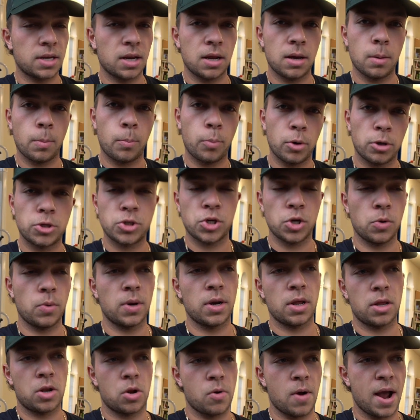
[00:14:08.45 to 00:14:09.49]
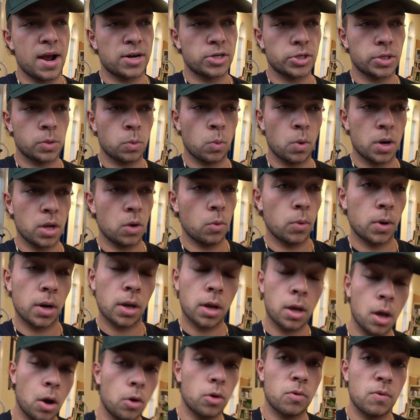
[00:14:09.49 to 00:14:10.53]
going to put you in a direction where you want to
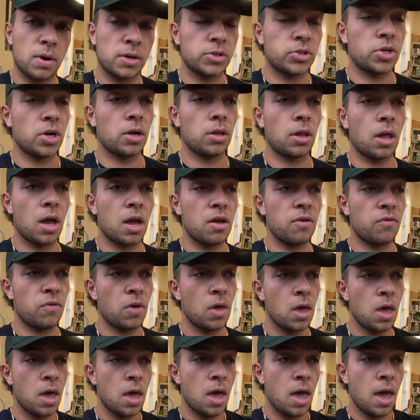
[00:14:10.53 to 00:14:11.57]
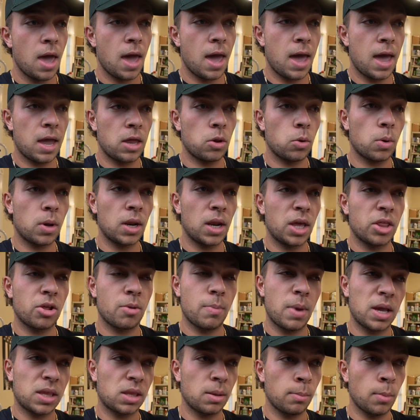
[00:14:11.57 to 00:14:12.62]
go the rest of your life, and you can either
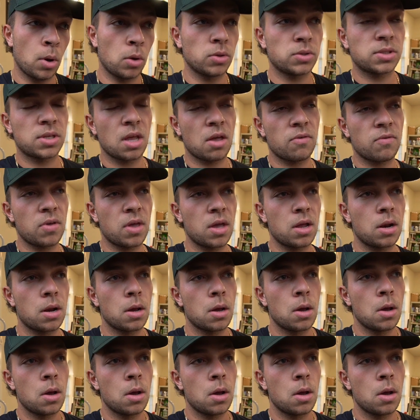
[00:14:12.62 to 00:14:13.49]
make the most of it,